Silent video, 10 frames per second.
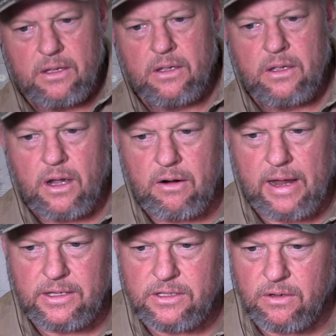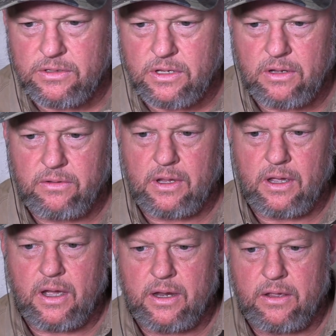All right, so it's good. The
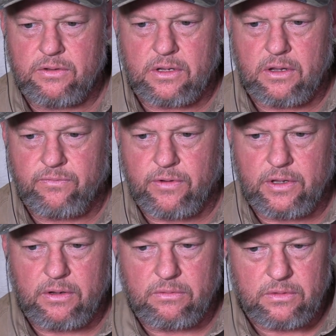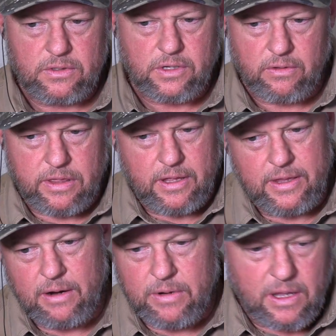audio is good for you. So there
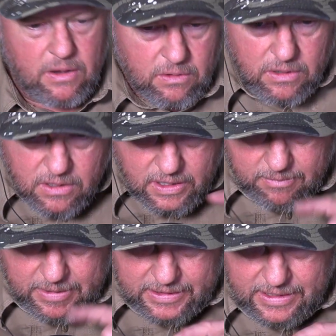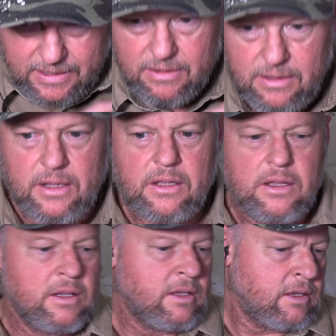we go. How about now?
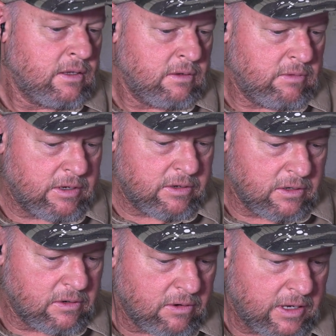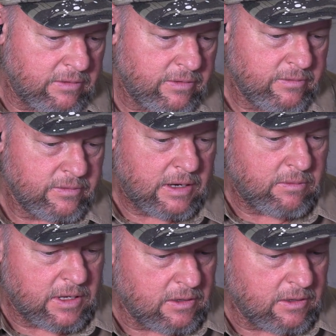Well, good grief. There we go.